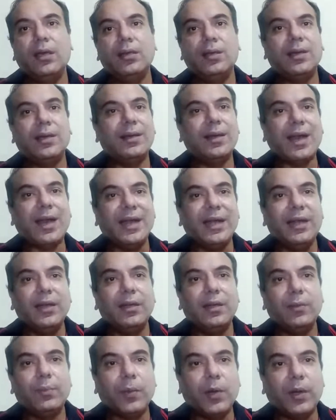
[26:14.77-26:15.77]
the right
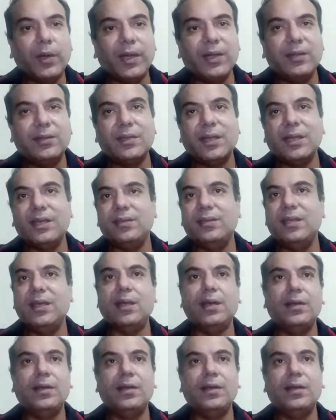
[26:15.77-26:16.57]
pocket size, they